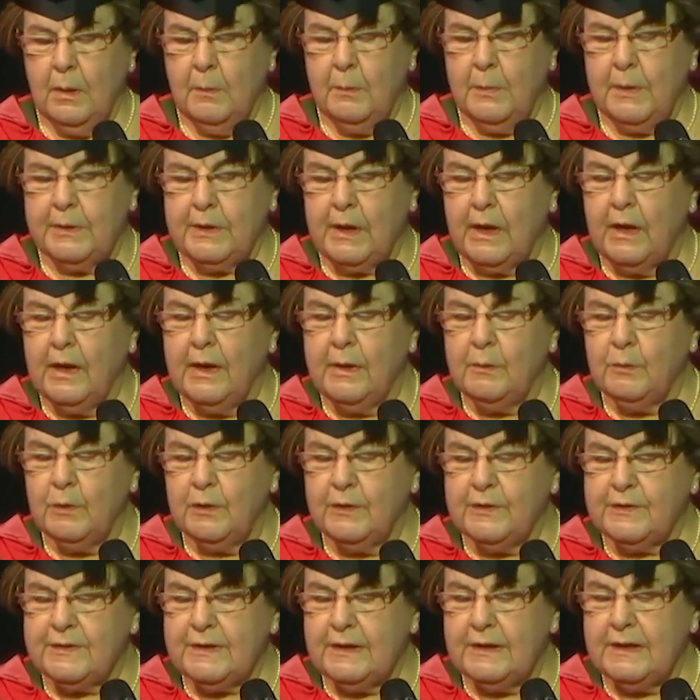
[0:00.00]
But I
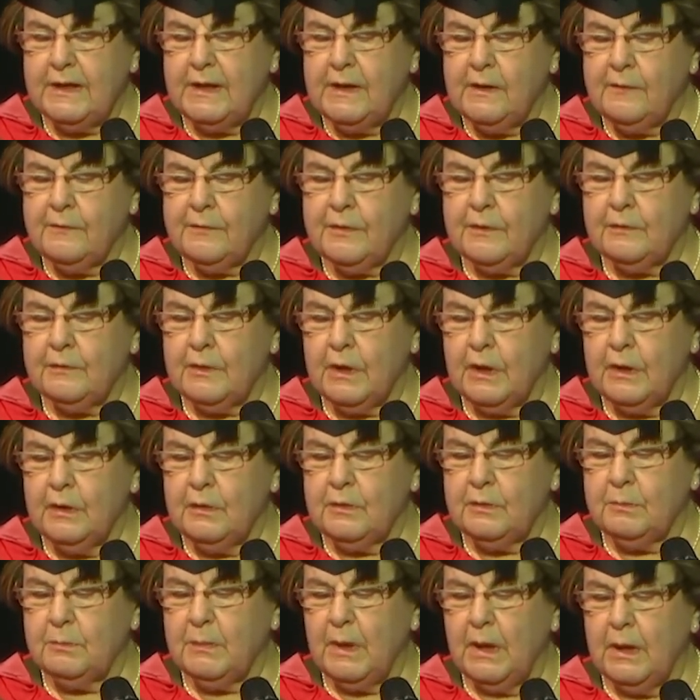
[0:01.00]
want to leave the
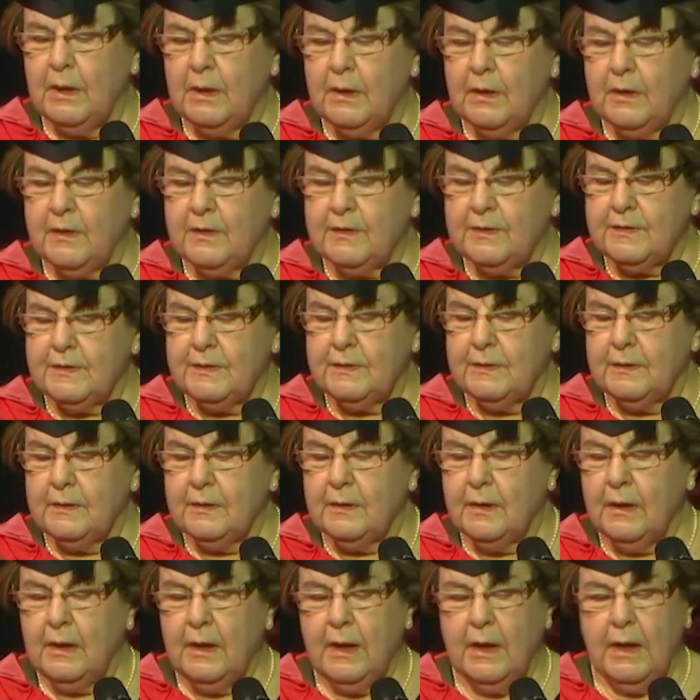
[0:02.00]
road marked
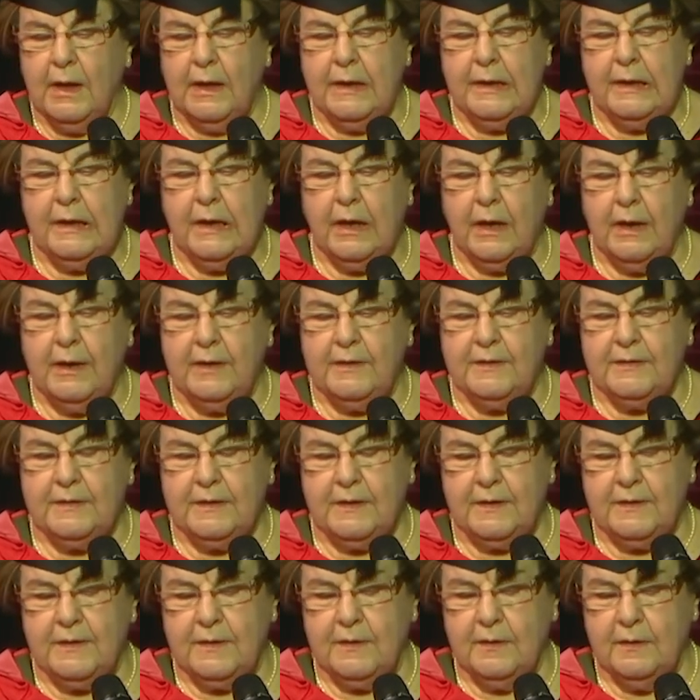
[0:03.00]
and
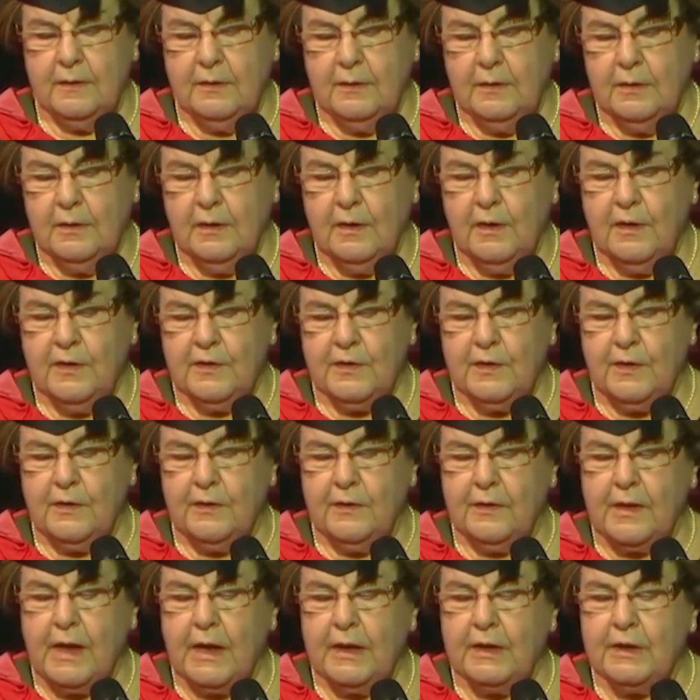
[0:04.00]
lighted so
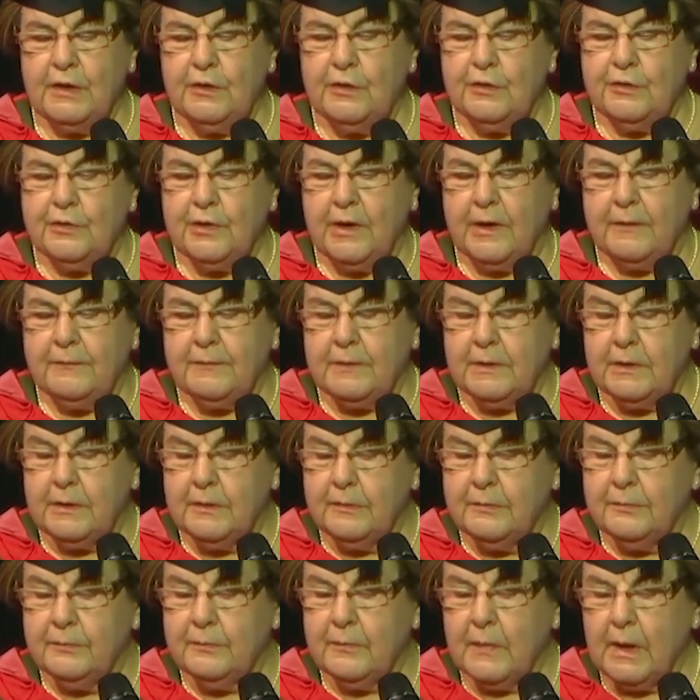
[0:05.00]
that they can travel
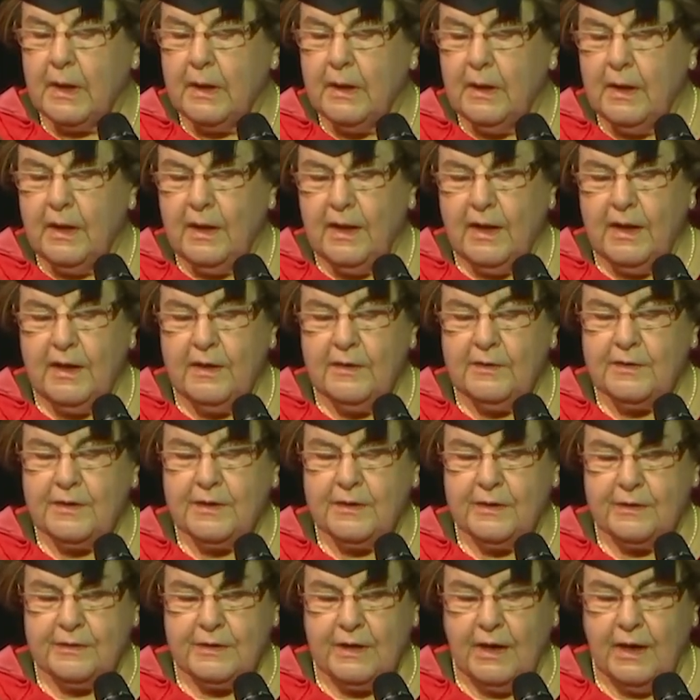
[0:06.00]

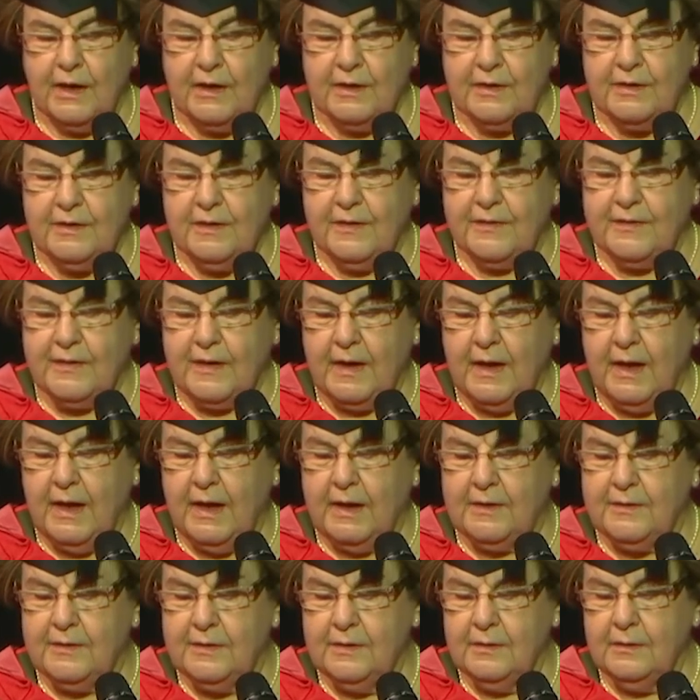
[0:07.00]
into the darkness
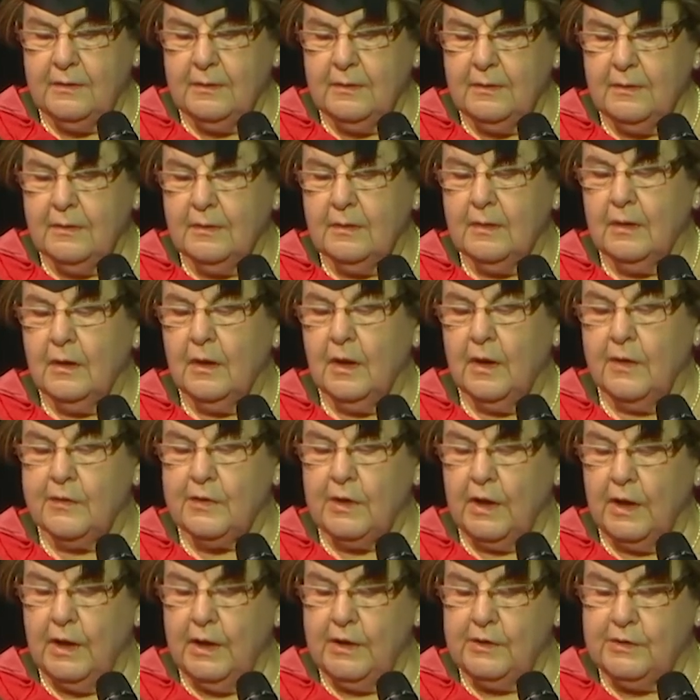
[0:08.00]
ahead, as
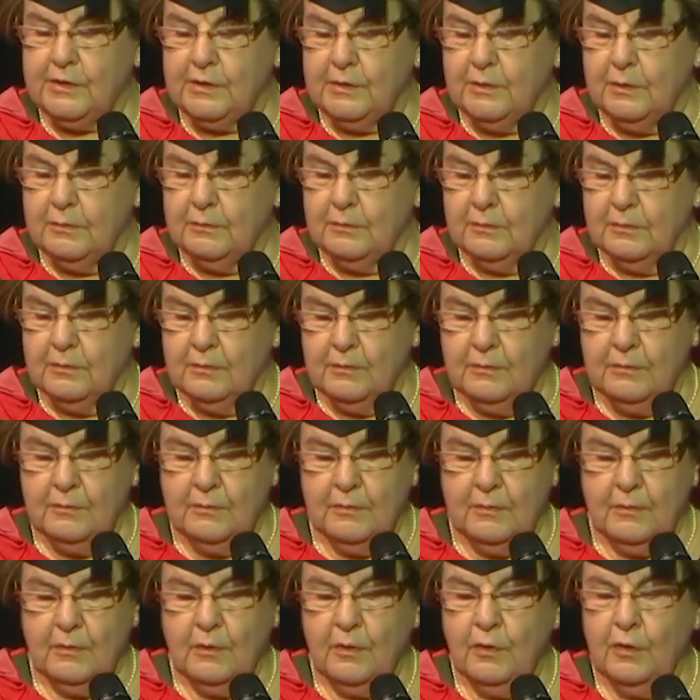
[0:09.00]
I do,
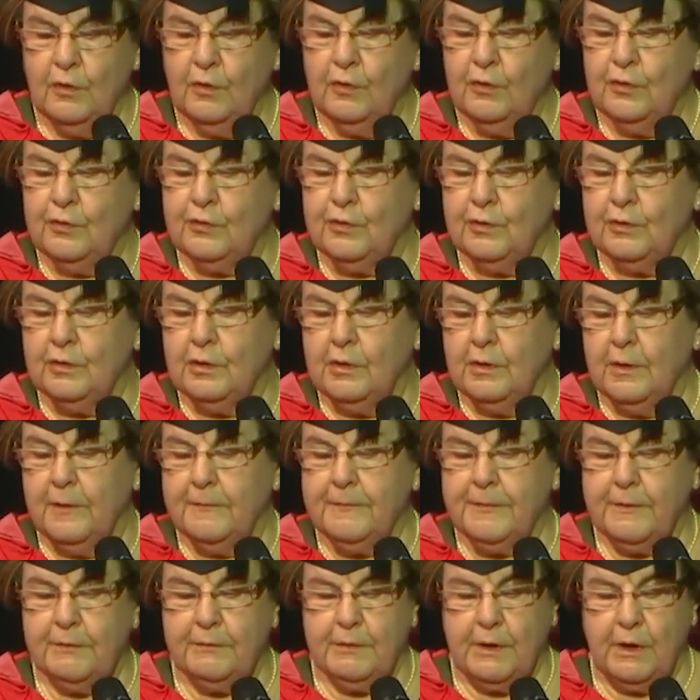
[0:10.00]
sure
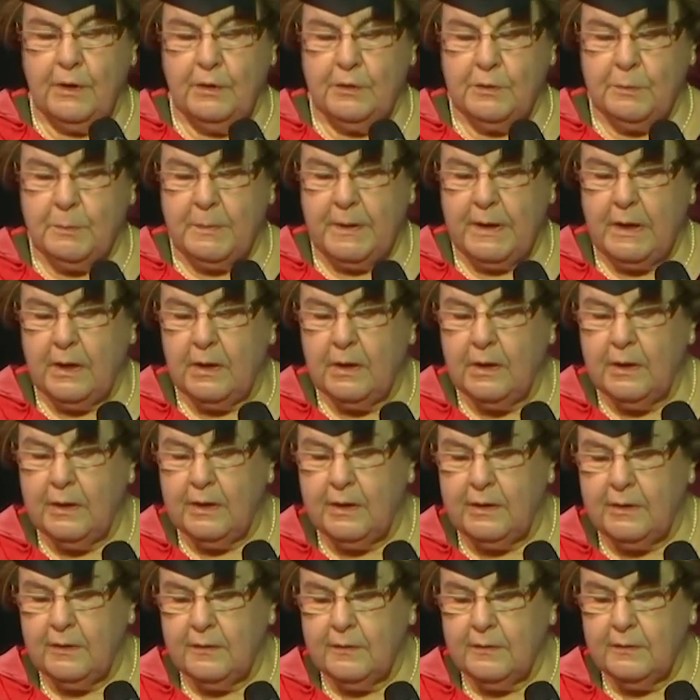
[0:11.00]
of the road
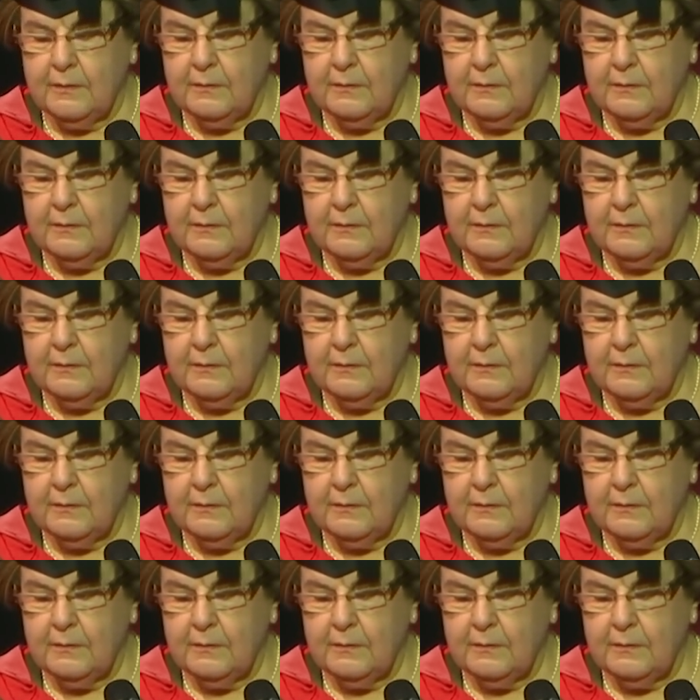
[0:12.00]
behind.